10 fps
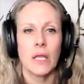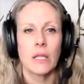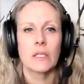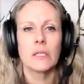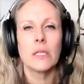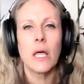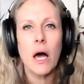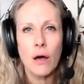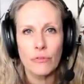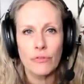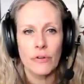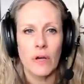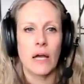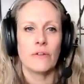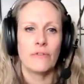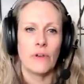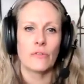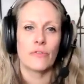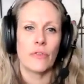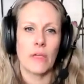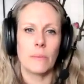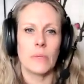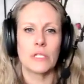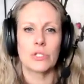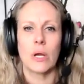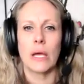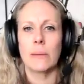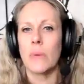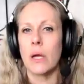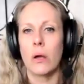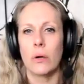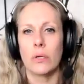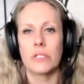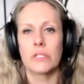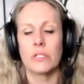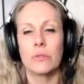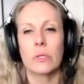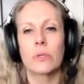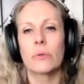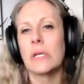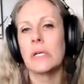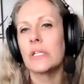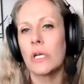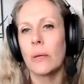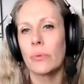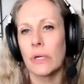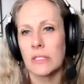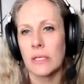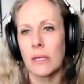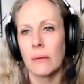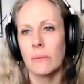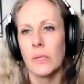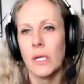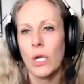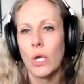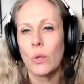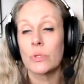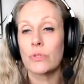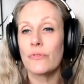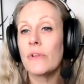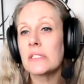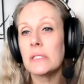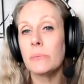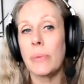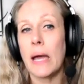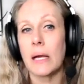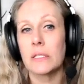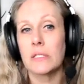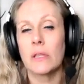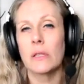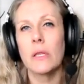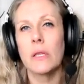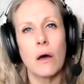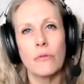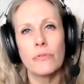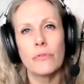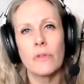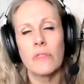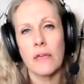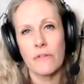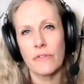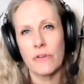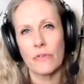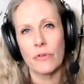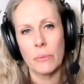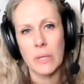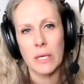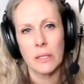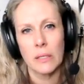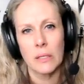The love I felt for them in trying my hardest to do a great job raising them was reflected back to the love they feel for me.